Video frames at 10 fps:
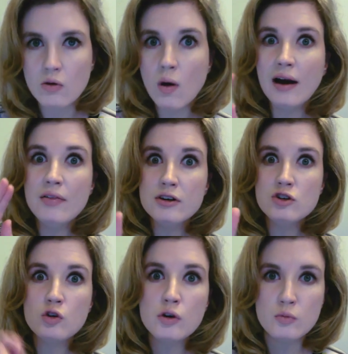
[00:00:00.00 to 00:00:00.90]
Why are they
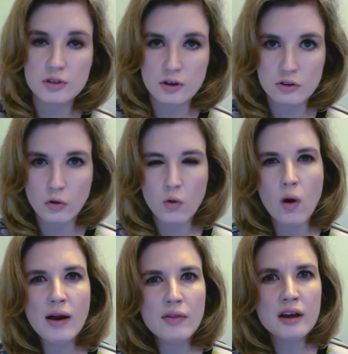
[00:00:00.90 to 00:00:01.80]
doing what they're doing?
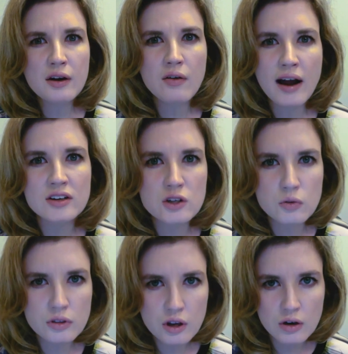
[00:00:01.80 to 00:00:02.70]
Why are they interacting
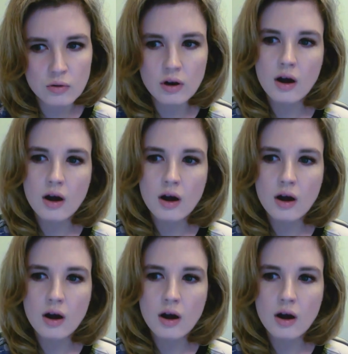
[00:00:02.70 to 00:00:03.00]
with you?